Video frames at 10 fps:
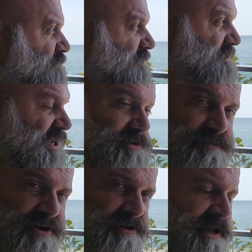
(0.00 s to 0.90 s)
with such
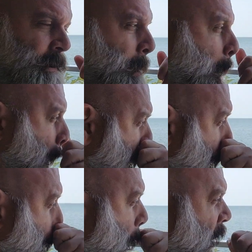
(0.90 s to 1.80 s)
beauty,
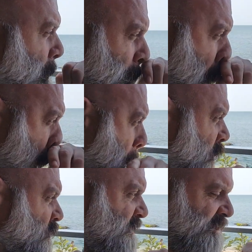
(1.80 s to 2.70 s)

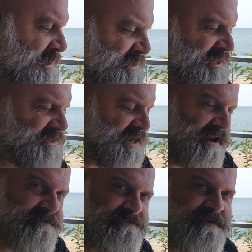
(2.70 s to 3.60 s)
or whether it's this
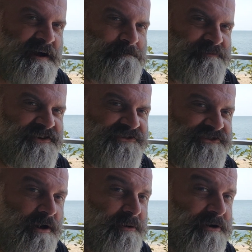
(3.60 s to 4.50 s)
kind of
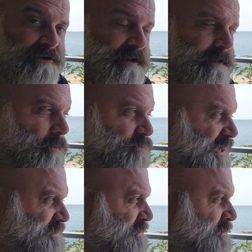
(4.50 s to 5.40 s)
stubborn
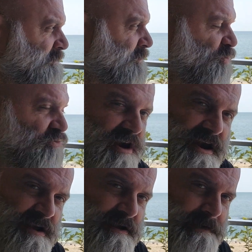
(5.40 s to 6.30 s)
Odessan
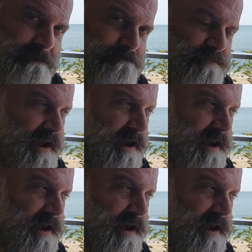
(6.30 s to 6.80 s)
Ukrainian